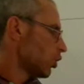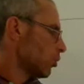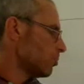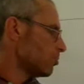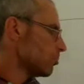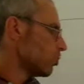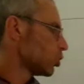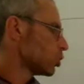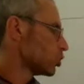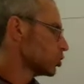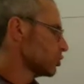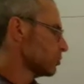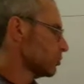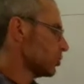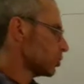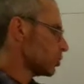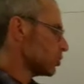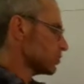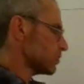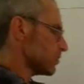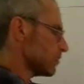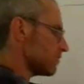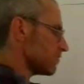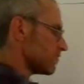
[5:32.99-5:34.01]

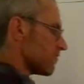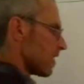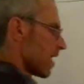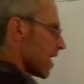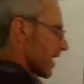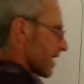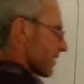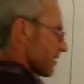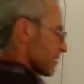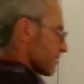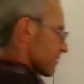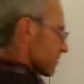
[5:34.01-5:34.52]
Multiples of 5.